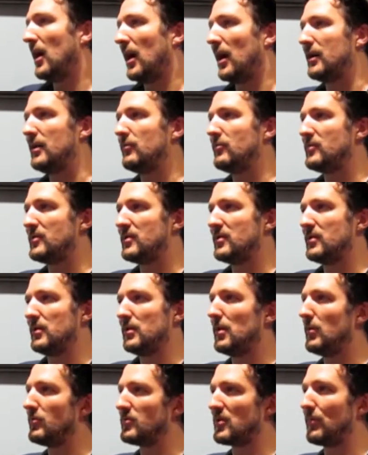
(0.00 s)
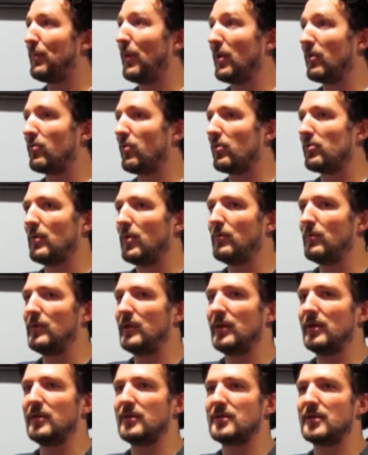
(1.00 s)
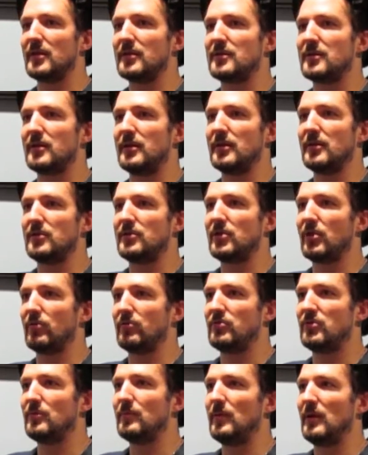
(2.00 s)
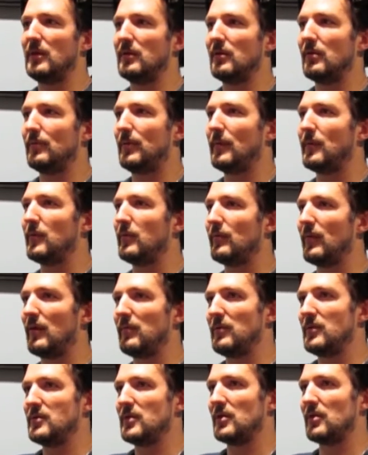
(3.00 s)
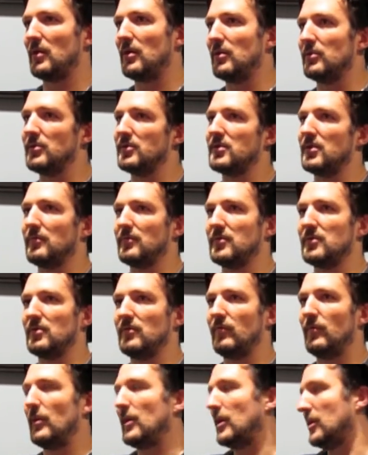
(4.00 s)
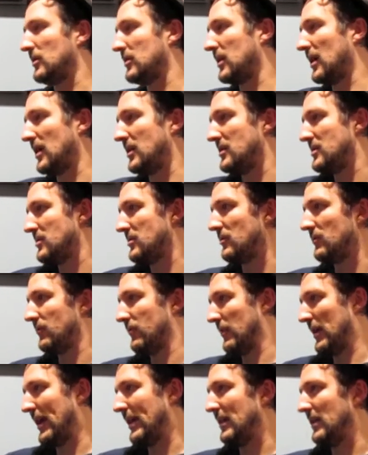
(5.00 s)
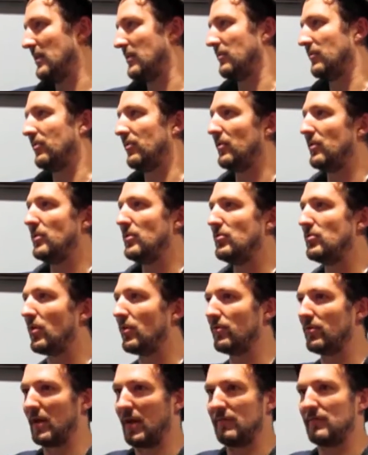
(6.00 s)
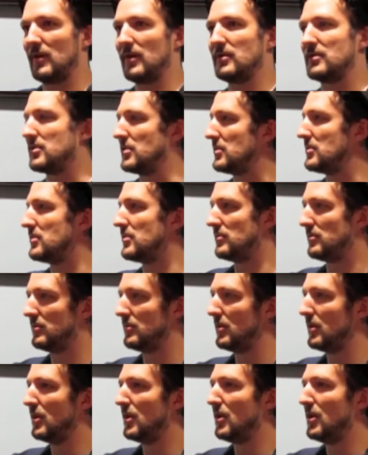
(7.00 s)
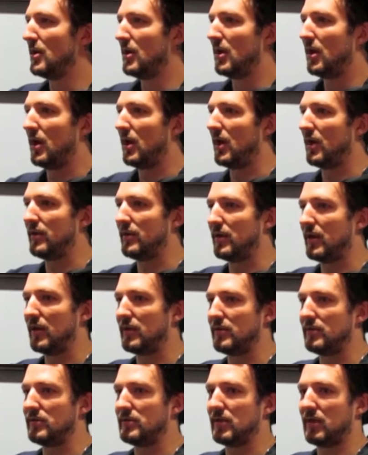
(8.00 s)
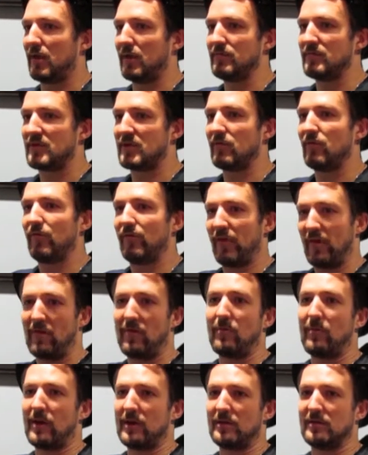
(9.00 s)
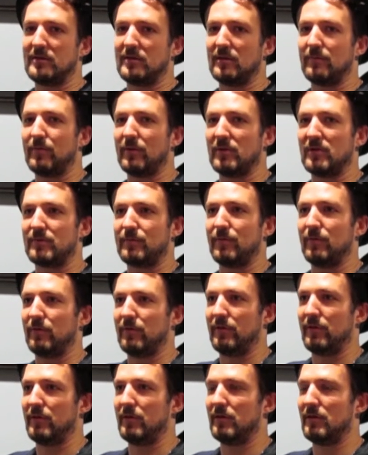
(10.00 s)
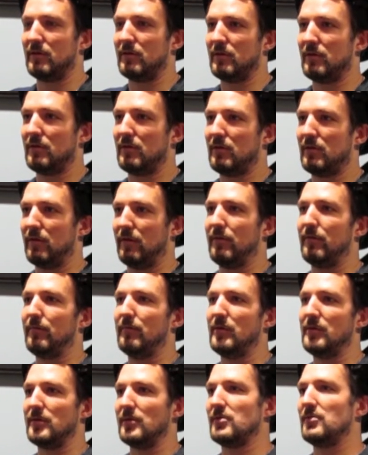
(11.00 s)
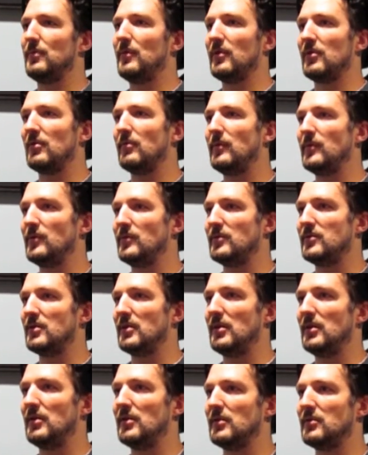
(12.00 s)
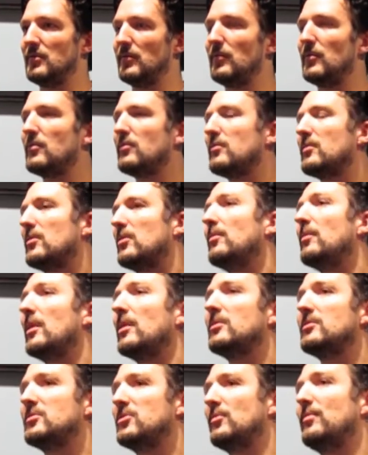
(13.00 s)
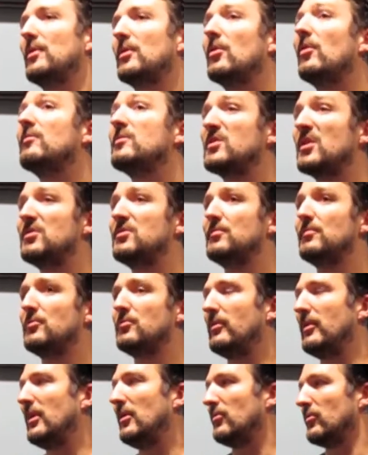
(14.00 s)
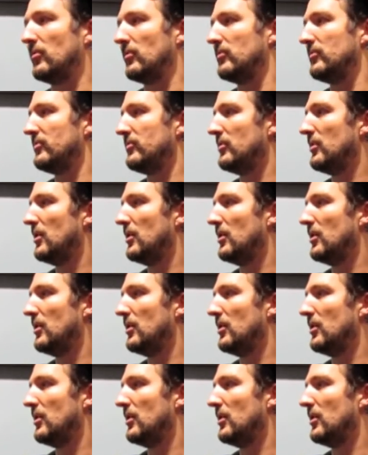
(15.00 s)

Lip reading: and it was a punk rock moment in the sense that it showed to me that the people who make music aren't some sort of weird case of aliens that you don't have access to. And I'm still very wedded to the principle that music should be a community, it should be a conversation between equals.